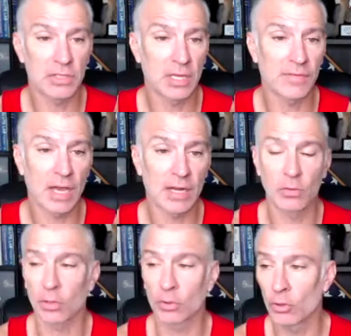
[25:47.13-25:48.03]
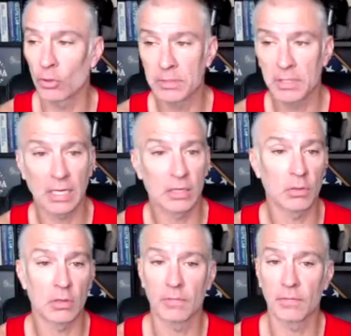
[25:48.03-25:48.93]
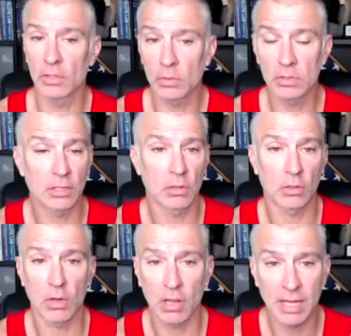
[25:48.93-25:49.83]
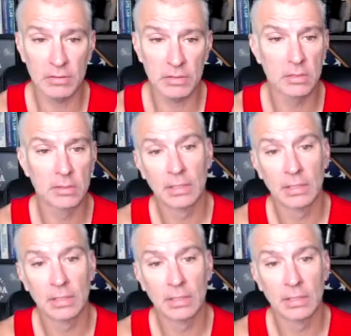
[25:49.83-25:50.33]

They've got to do their groups, they got to do their individuals, they got to do their call outs.